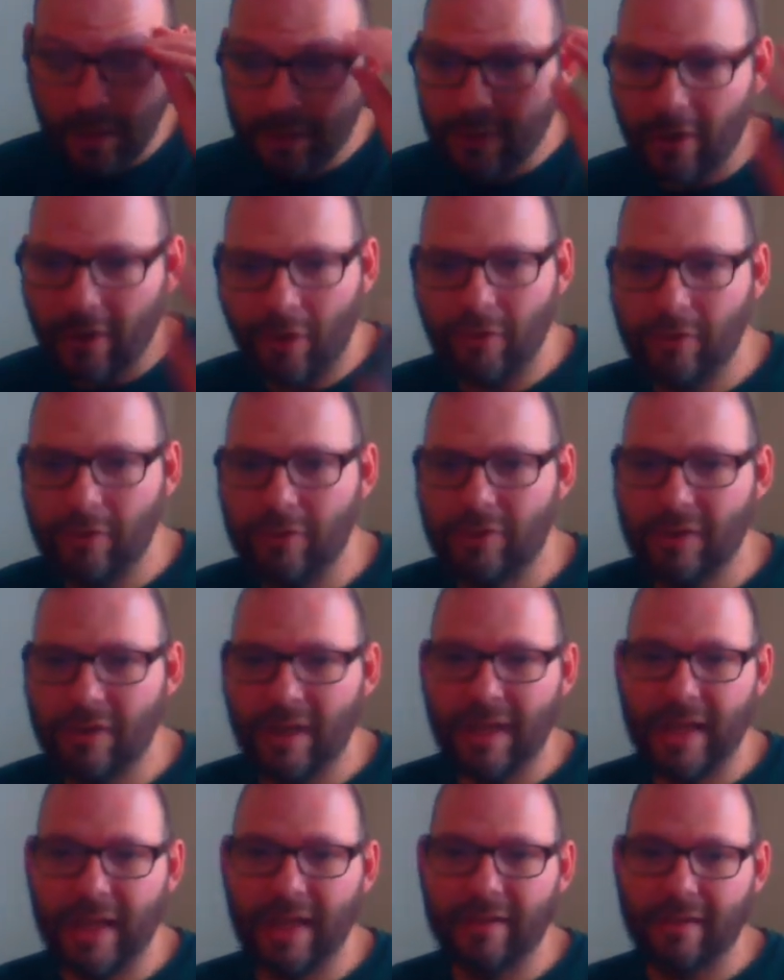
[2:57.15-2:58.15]
you don't
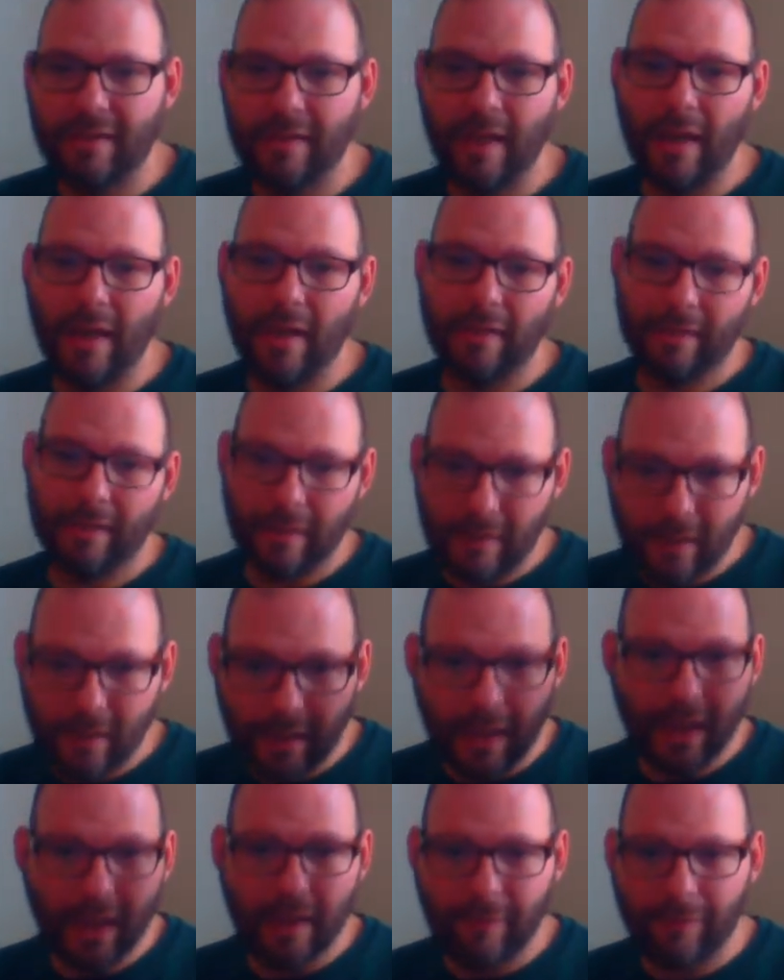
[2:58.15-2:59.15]
usually get the
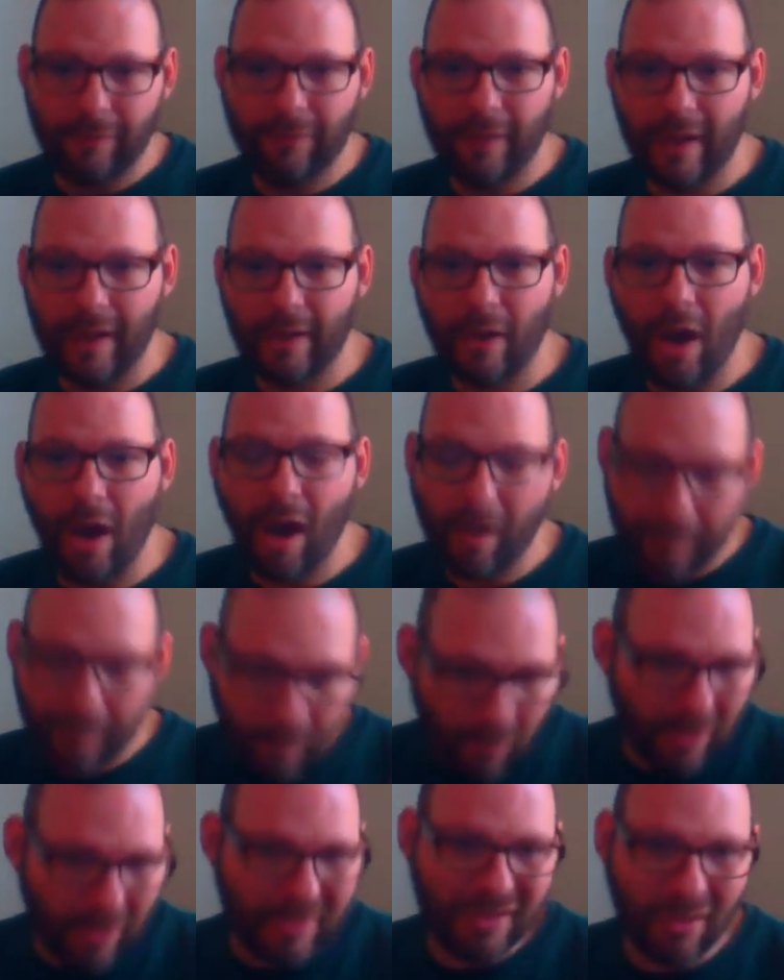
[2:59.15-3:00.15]
flick off, but
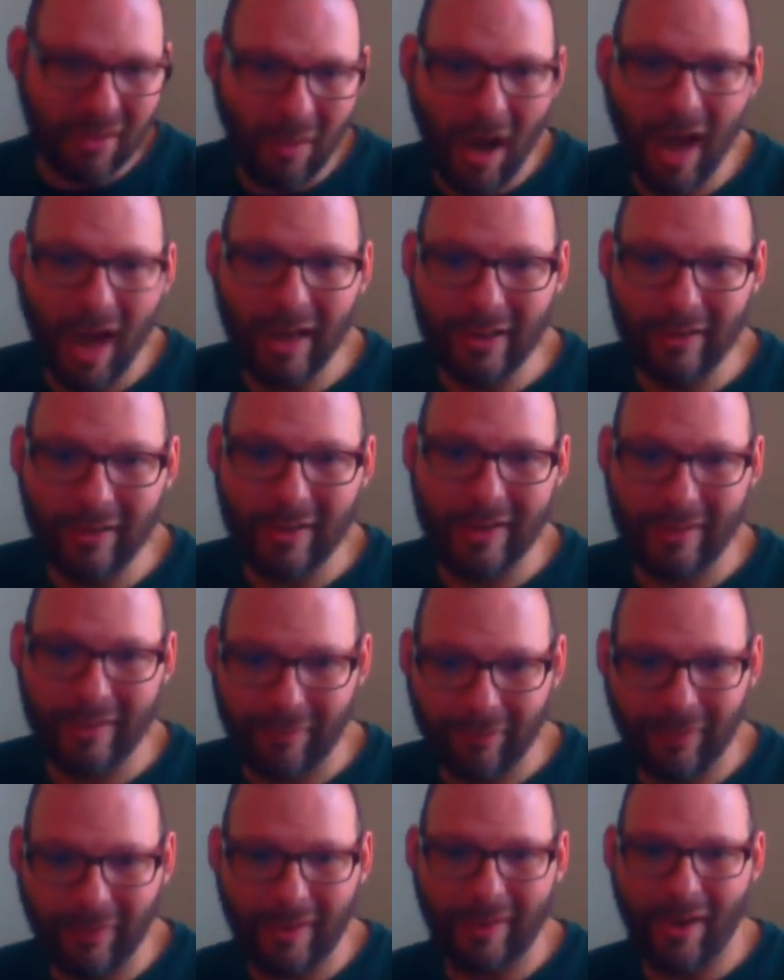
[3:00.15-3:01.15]
once in a while you'll get the
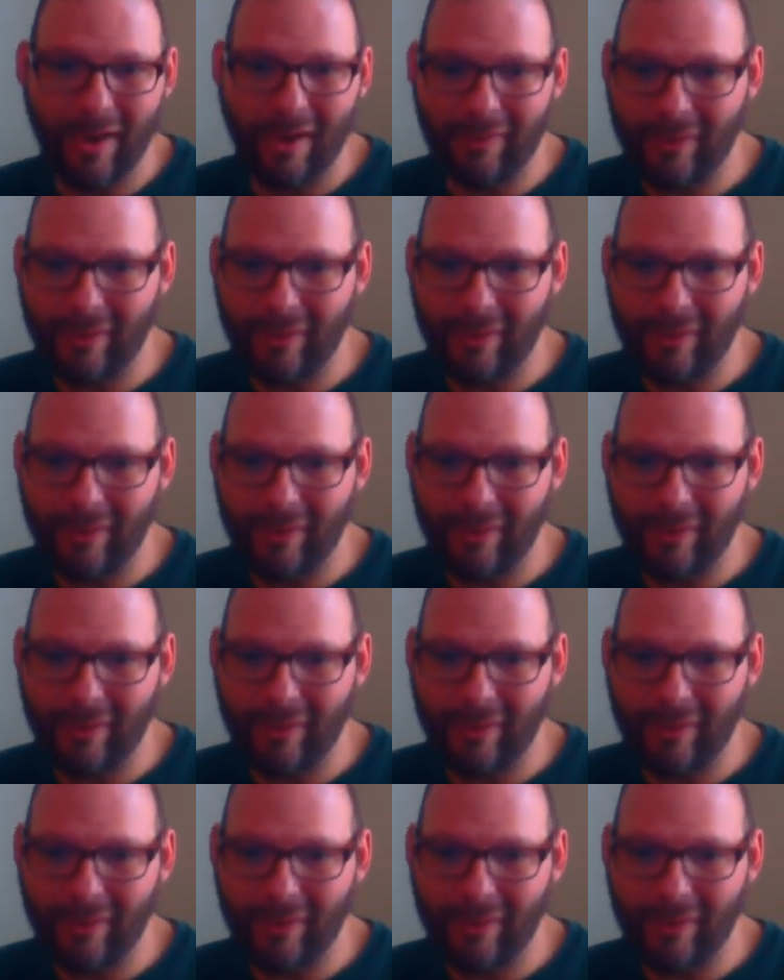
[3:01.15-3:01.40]
flick off,